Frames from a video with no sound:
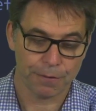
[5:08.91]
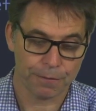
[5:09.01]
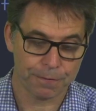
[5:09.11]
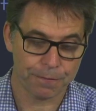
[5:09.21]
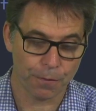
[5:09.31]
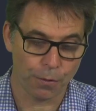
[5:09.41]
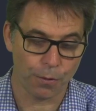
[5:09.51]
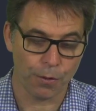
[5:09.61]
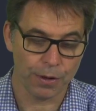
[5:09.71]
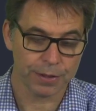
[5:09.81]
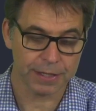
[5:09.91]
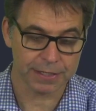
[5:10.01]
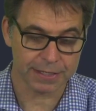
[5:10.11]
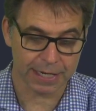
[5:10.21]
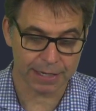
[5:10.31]
for the
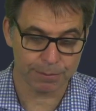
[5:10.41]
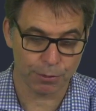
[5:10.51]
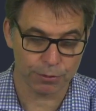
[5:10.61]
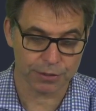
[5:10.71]
second ball.